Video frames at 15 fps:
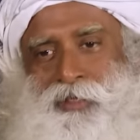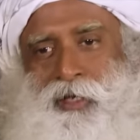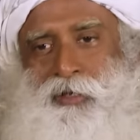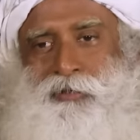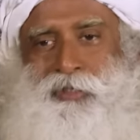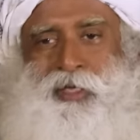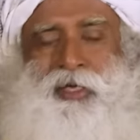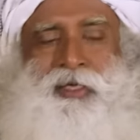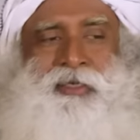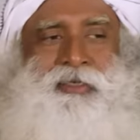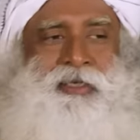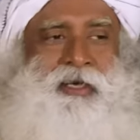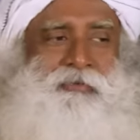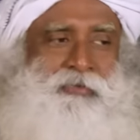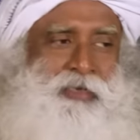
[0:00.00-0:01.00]

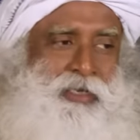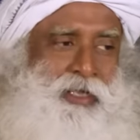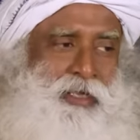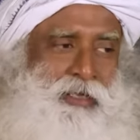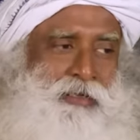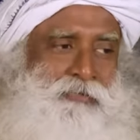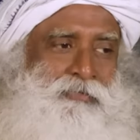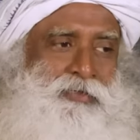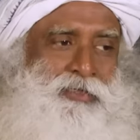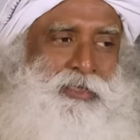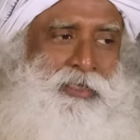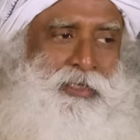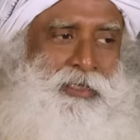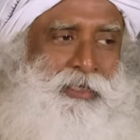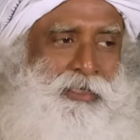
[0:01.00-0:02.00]
outside every day
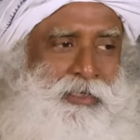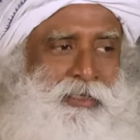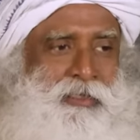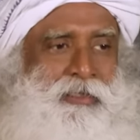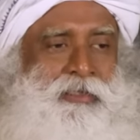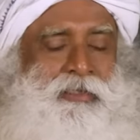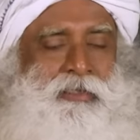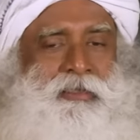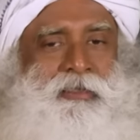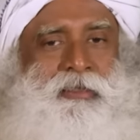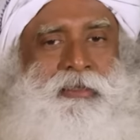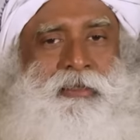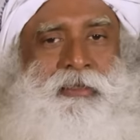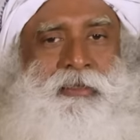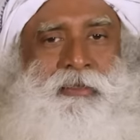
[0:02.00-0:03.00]
physically,
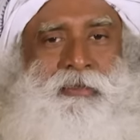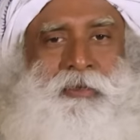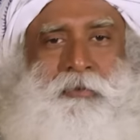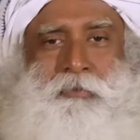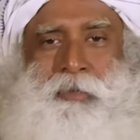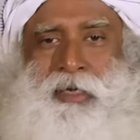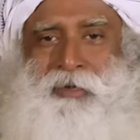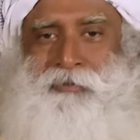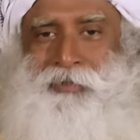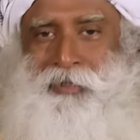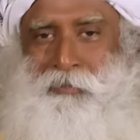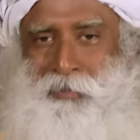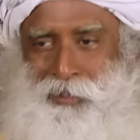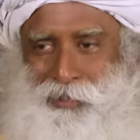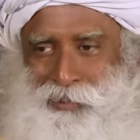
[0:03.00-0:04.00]
not by… with
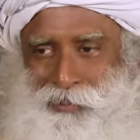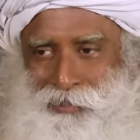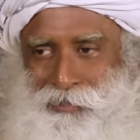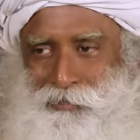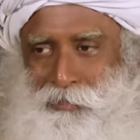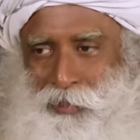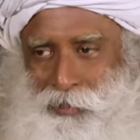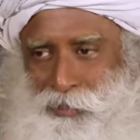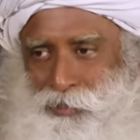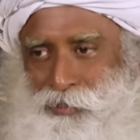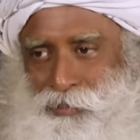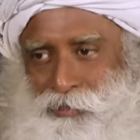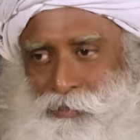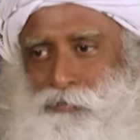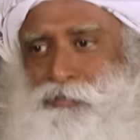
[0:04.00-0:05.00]
a machine,
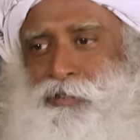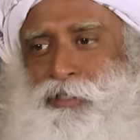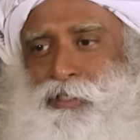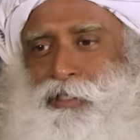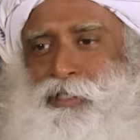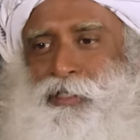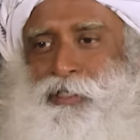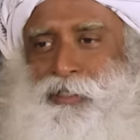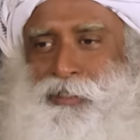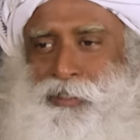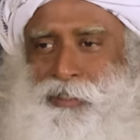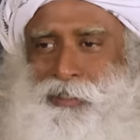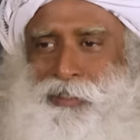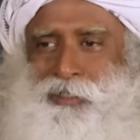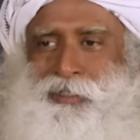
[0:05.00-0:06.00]
but you're physically
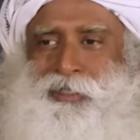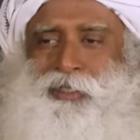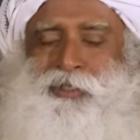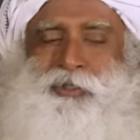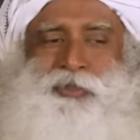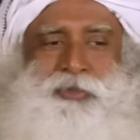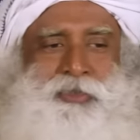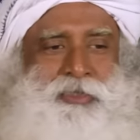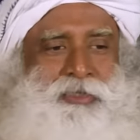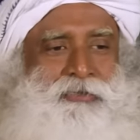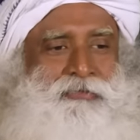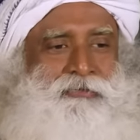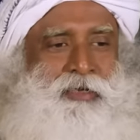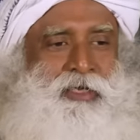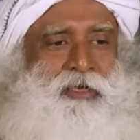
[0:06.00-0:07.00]
digging and
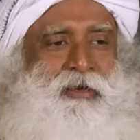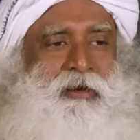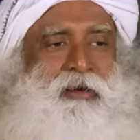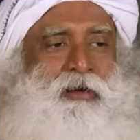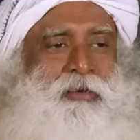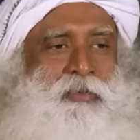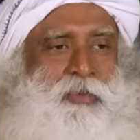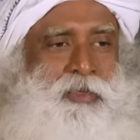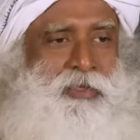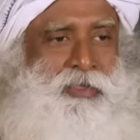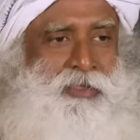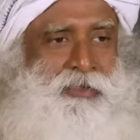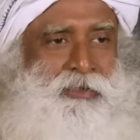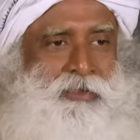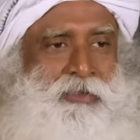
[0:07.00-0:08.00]
doing very hard
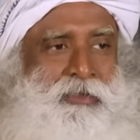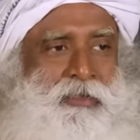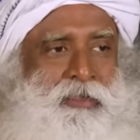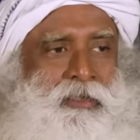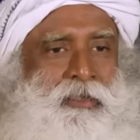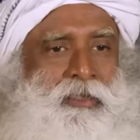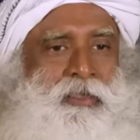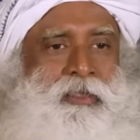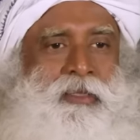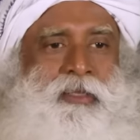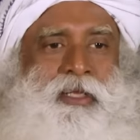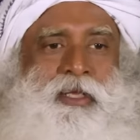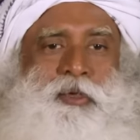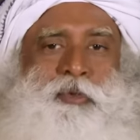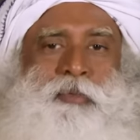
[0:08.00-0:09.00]
work,
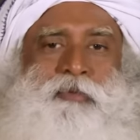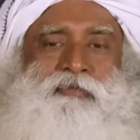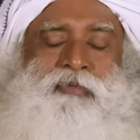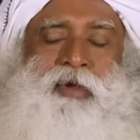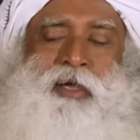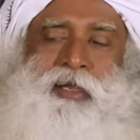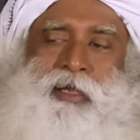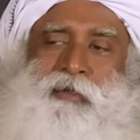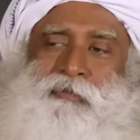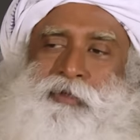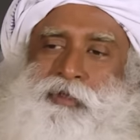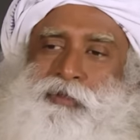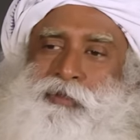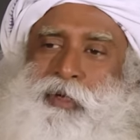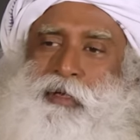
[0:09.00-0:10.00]
then you may find
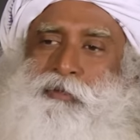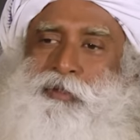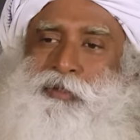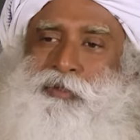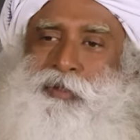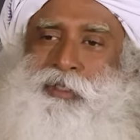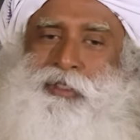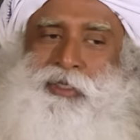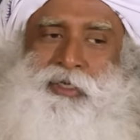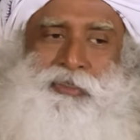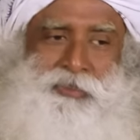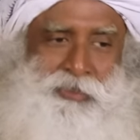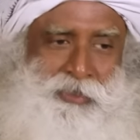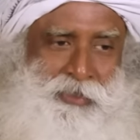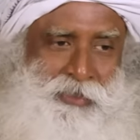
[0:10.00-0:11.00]
every two hours you get
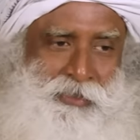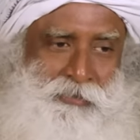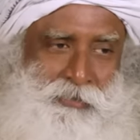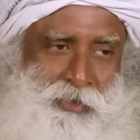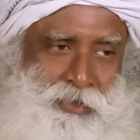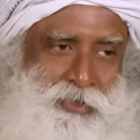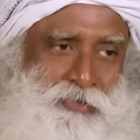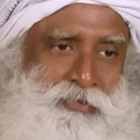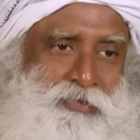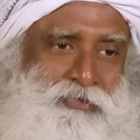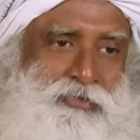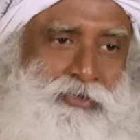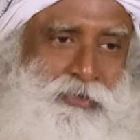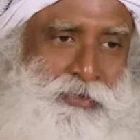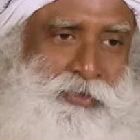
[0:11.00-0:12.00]
hungry because of the
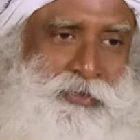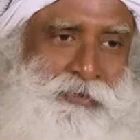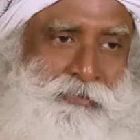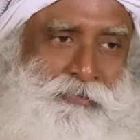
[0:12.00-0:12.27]
fruit.